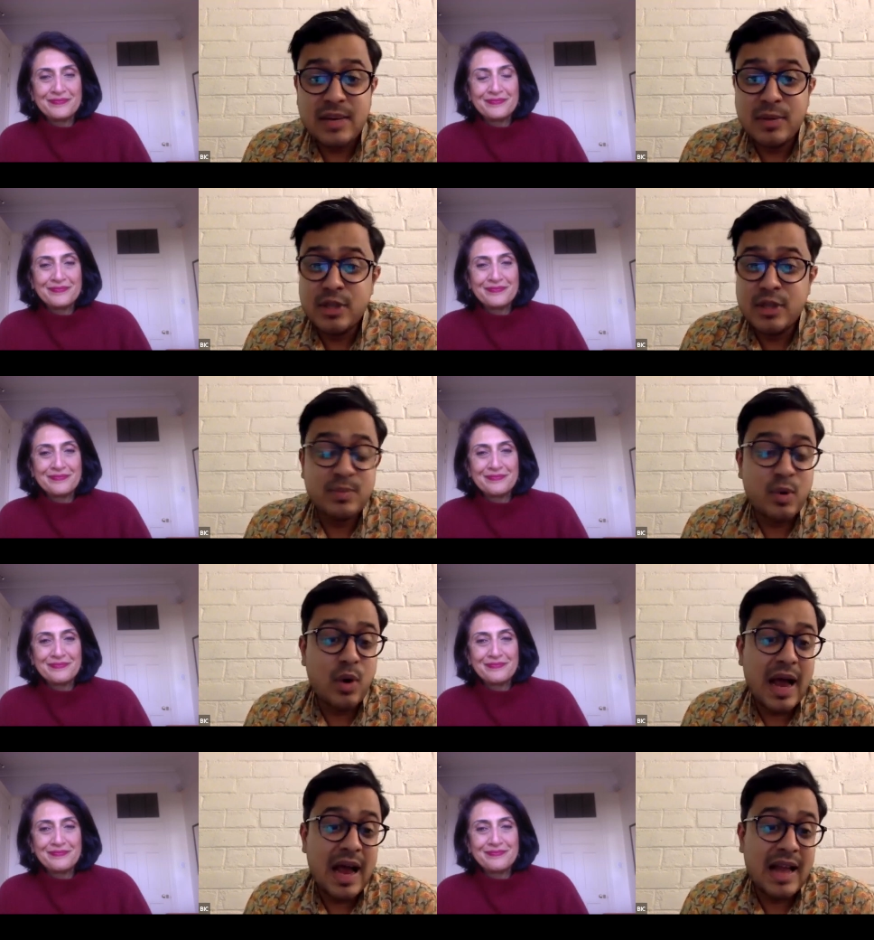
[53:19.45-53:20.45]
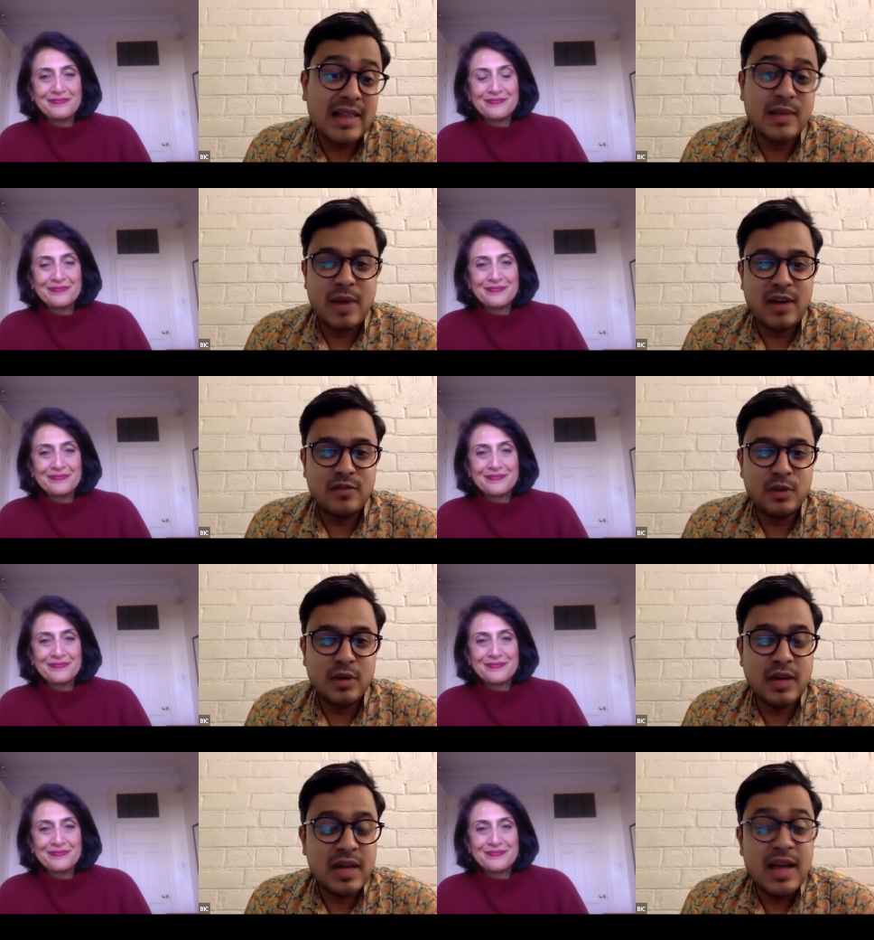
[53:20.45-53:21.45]
Speaker 1: machismo, and the powerful.
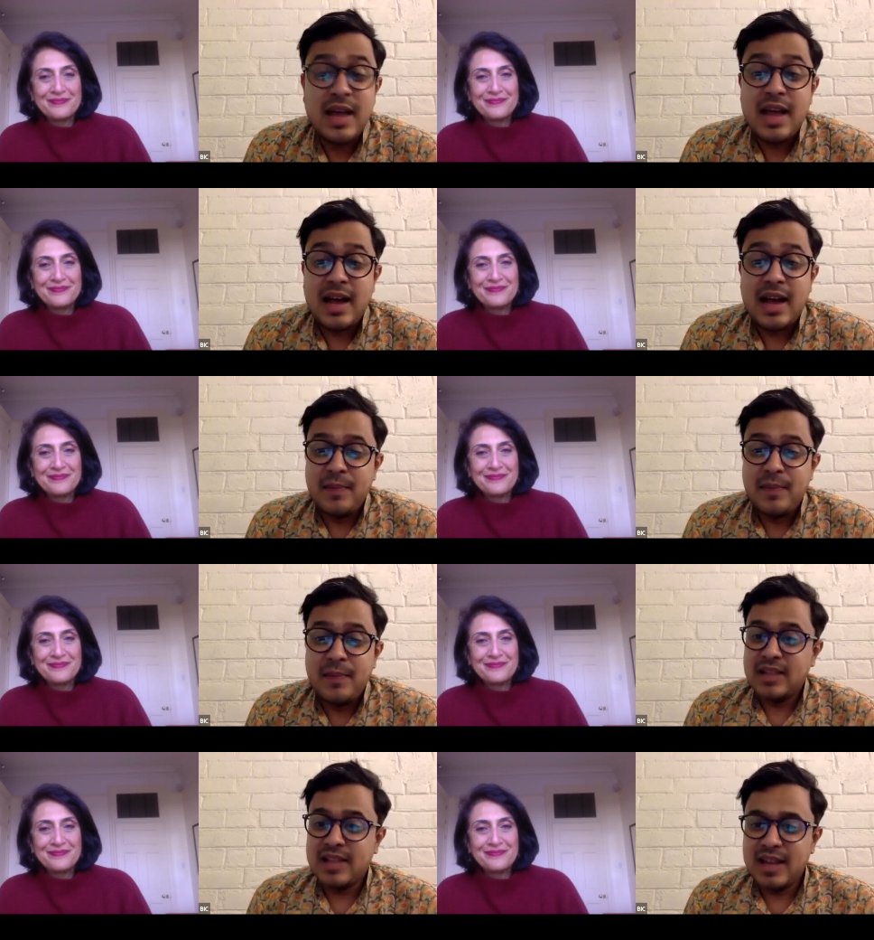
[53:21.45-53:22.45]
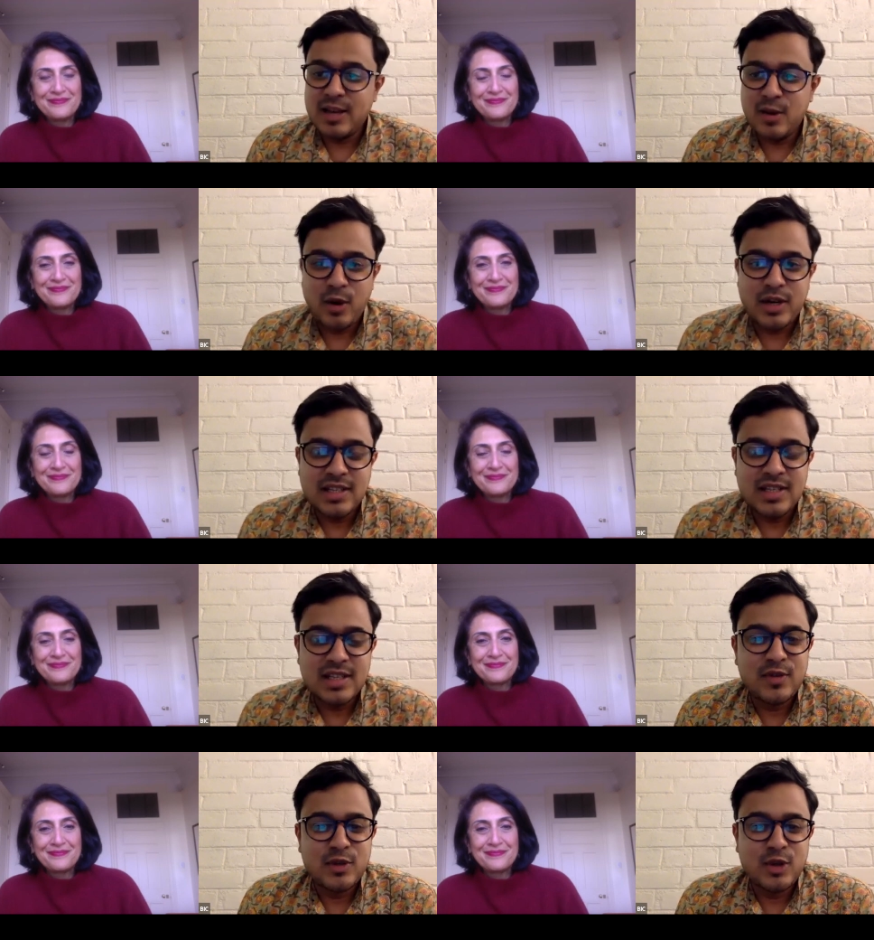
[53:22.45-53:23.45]
Um, and thank you,
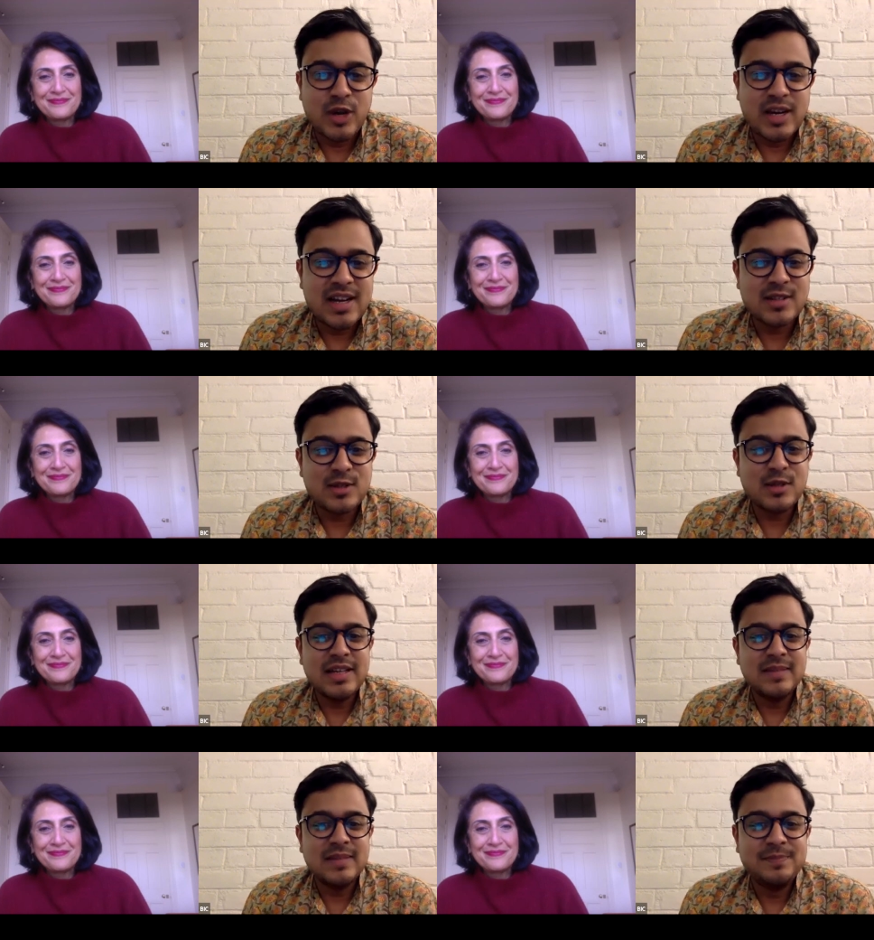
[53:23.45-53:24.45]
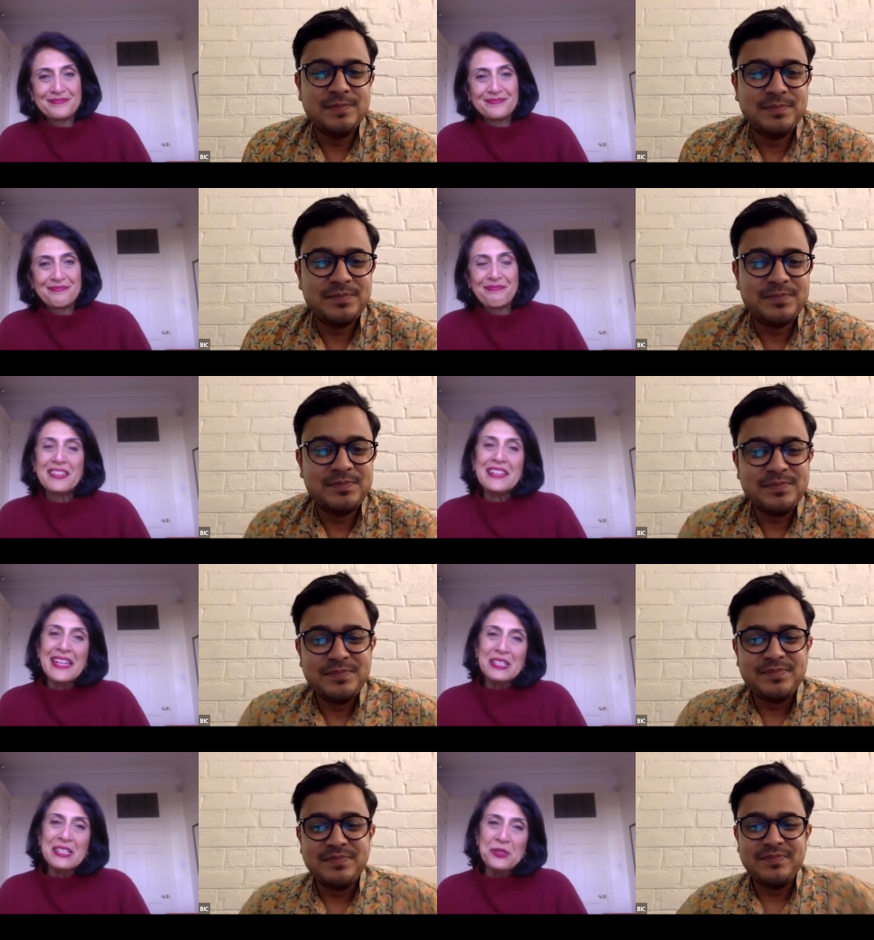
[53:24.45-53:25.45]
audiences, for joining us today.
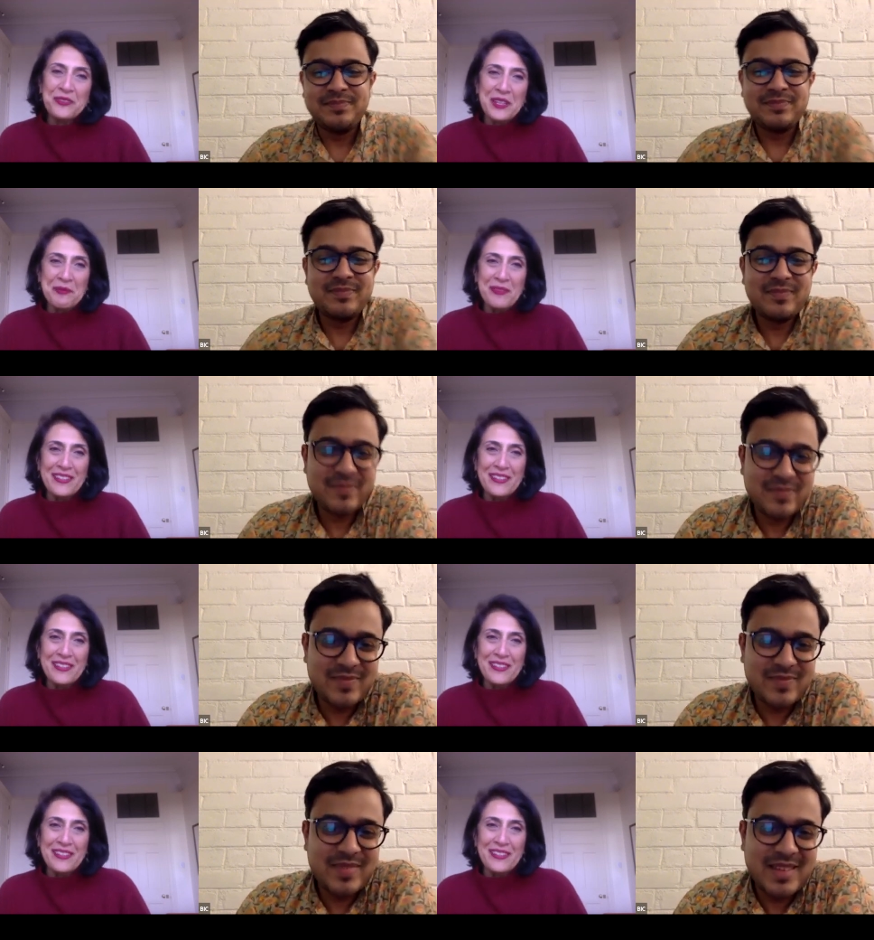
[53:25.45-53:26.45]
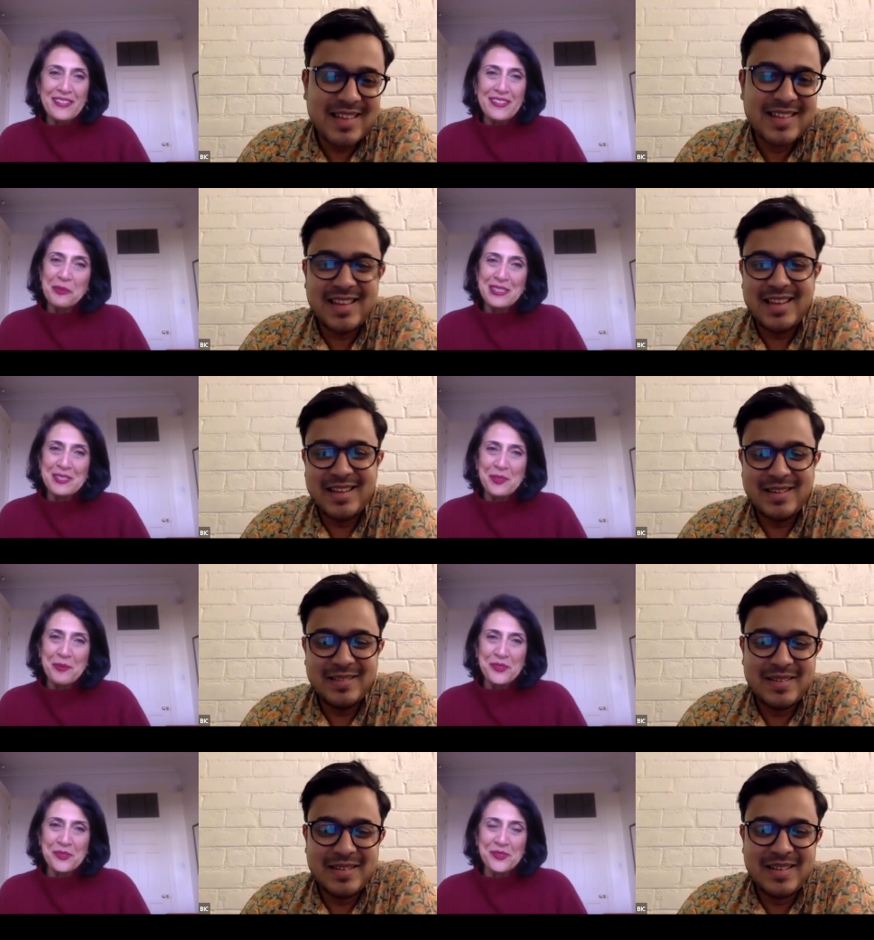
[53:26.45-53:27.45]
Speaker 2: Thank you very much. Thank you for giving me
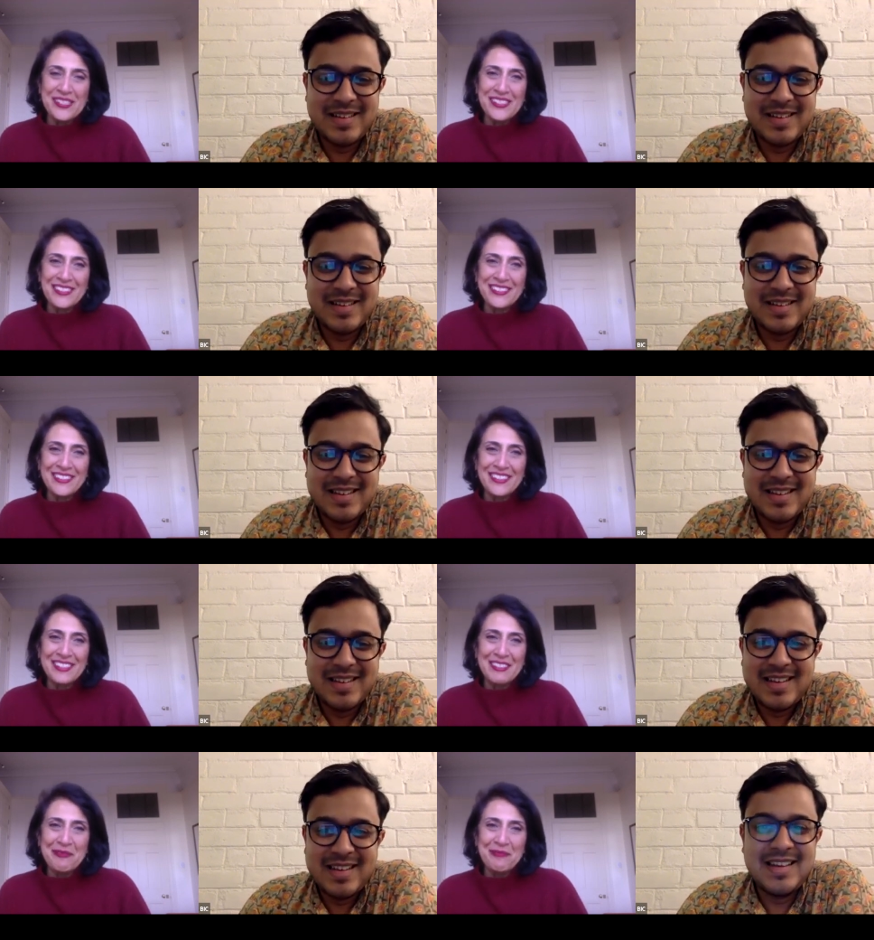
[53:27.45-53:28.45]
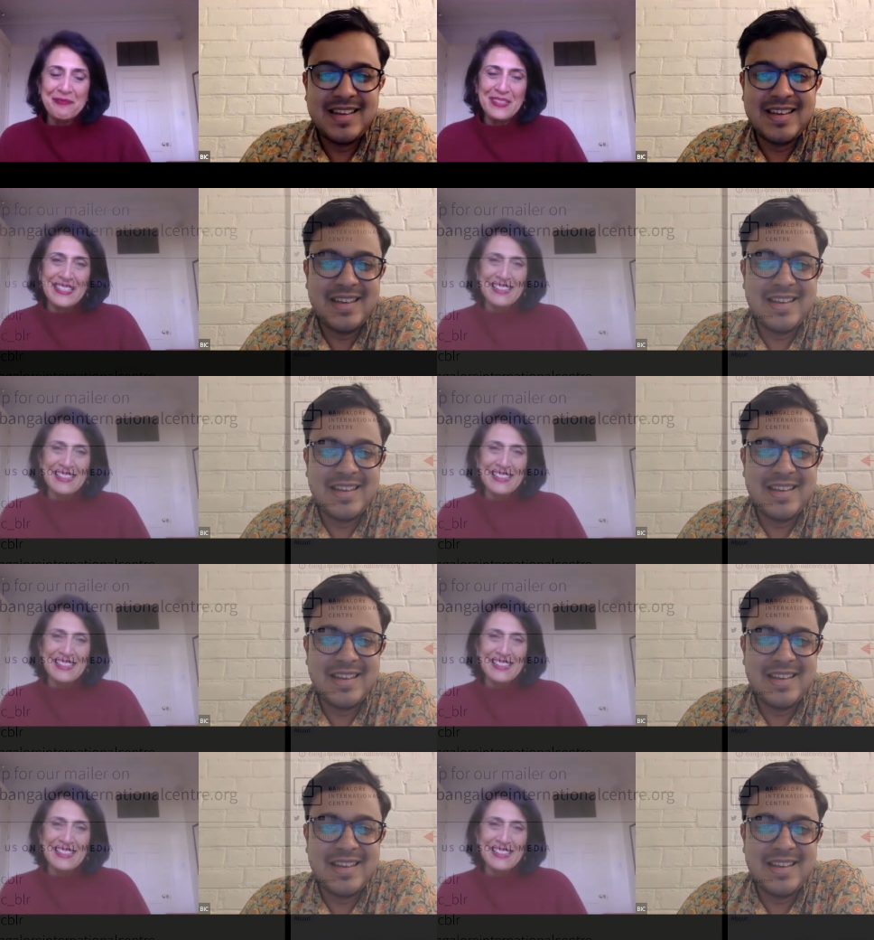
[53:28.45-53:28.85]
this opportunity. Many